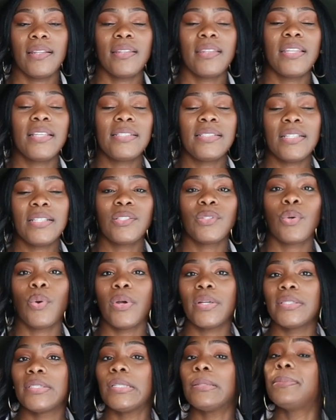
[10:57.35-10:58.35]
This is
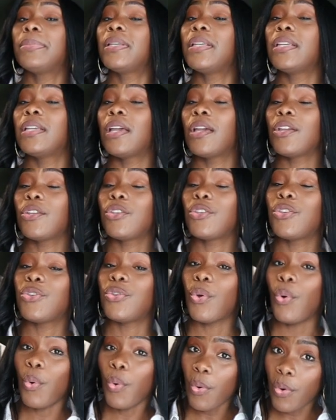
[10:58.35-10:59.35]
going to be
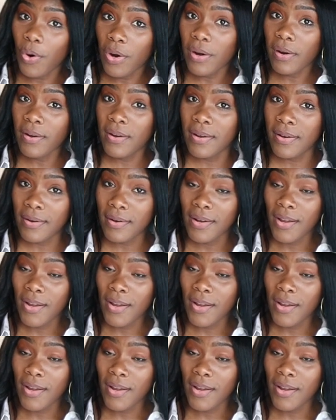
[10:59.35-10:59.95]
your